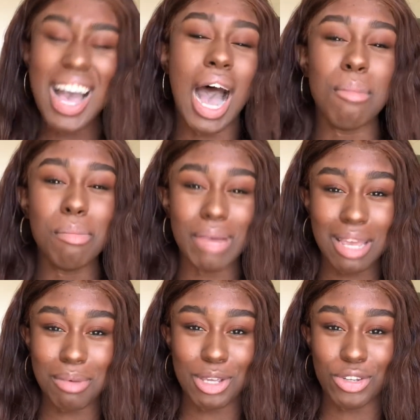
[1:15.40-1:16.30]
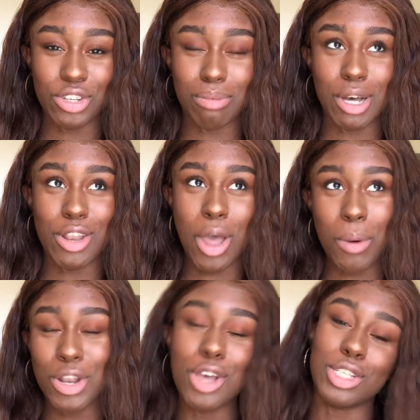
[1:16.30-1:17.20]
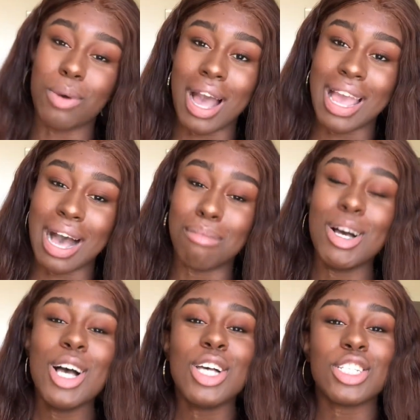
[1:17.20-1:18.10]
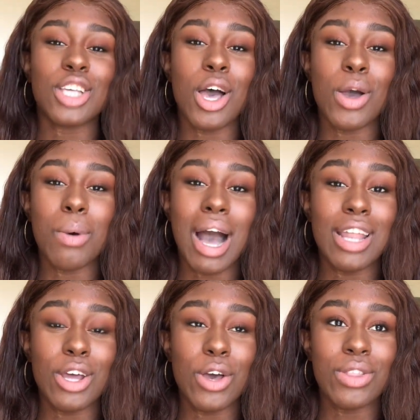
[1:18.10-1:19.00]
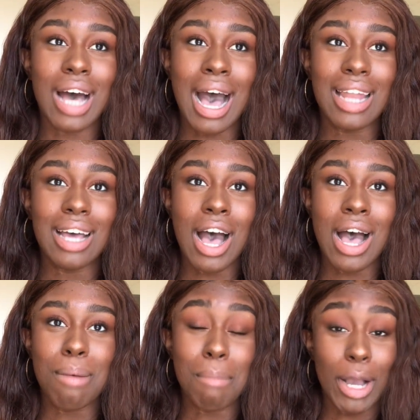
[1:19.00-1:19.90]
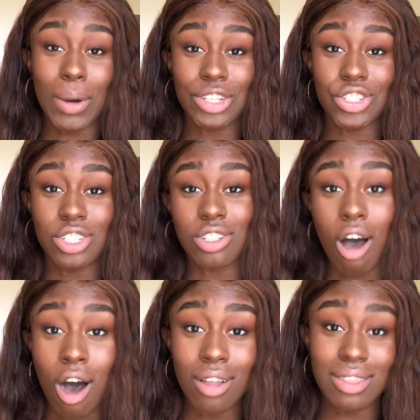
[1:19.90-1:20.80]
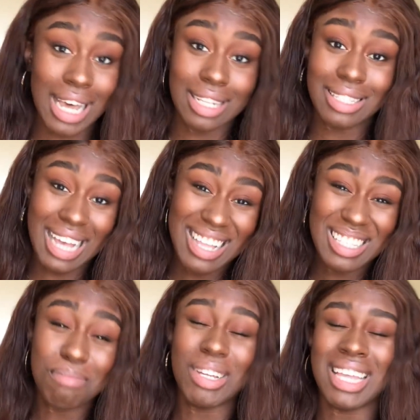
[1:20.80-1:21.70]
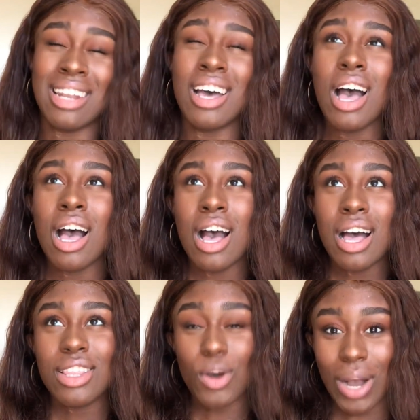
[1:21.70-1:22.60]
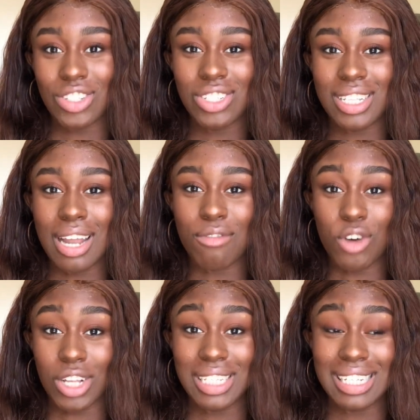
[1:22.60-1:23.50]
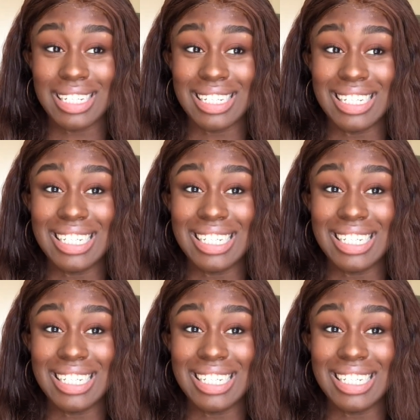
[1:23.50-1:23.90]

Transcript: I'm a baby YouTuber, no one knows who I am, so I know that my questions aren't that intense, but then the questions that I've gotten